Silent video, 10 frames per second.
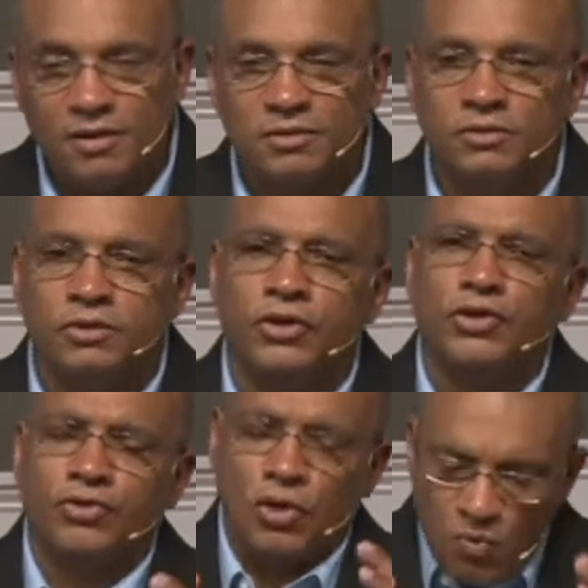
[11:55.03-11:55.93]

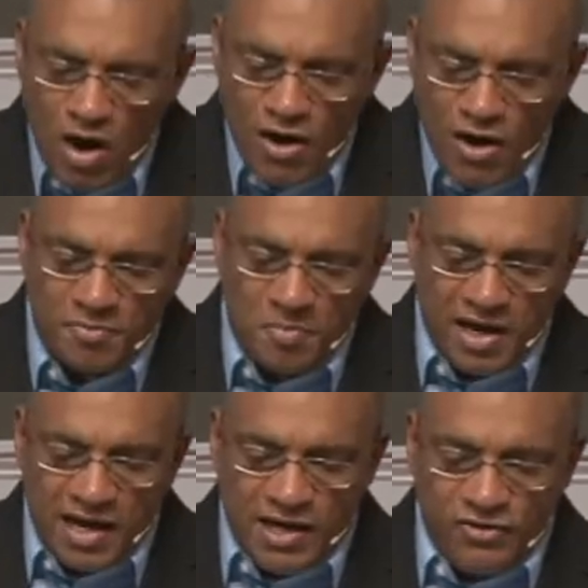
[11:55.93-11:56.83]
The word
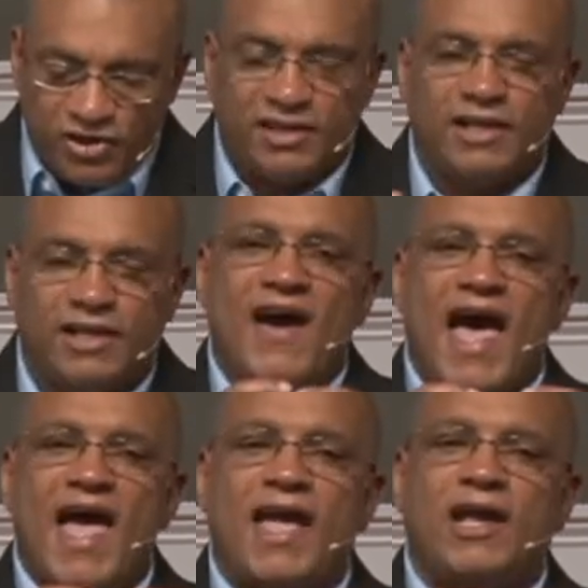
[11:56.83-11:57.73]
means to
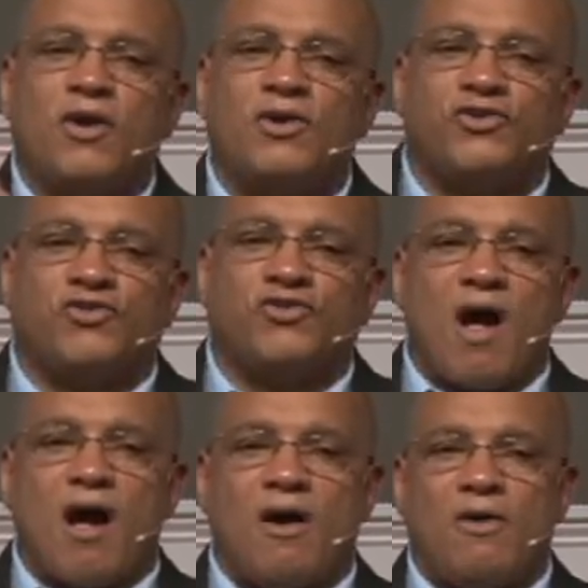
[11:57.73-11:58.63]
divide or to
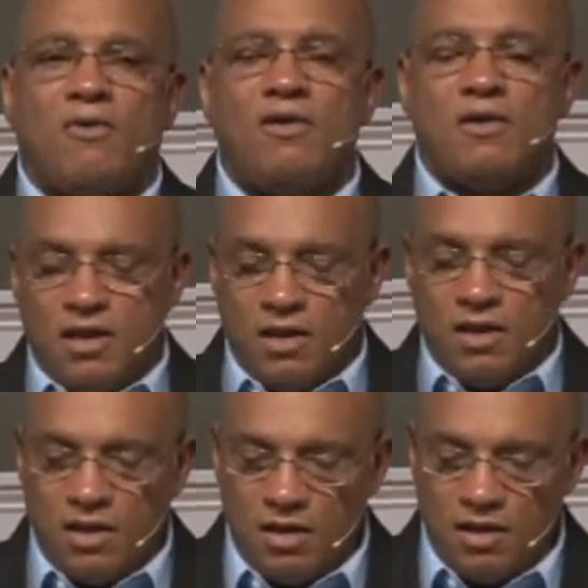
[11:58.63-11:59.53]
draw
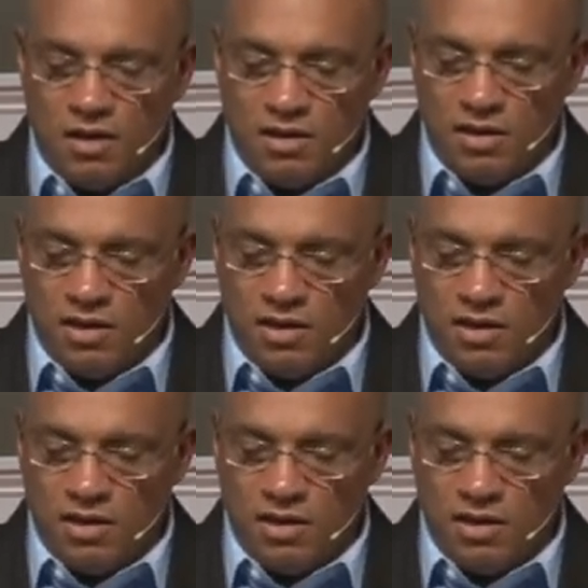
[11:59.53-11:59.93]
into